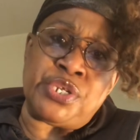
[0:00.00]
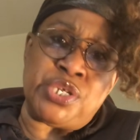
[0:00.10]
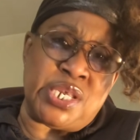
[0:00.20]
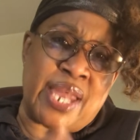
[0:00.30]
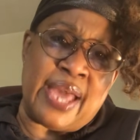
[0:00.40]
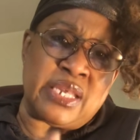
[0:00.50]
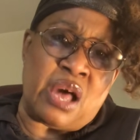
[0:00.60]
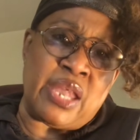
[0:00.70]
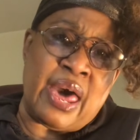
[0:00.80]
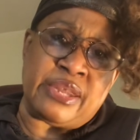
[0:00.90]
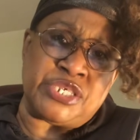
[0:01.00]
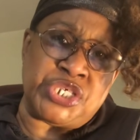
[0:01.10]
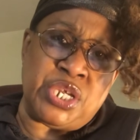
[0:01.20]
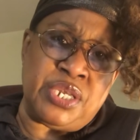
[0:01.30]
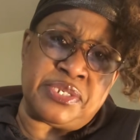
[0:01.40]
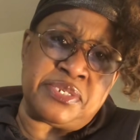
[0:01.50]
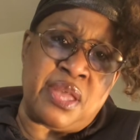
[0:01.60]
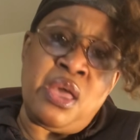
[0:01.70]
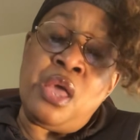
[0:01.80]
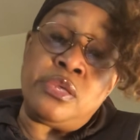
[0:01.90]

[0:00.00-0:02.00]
and you like a lot of cheese and stuff,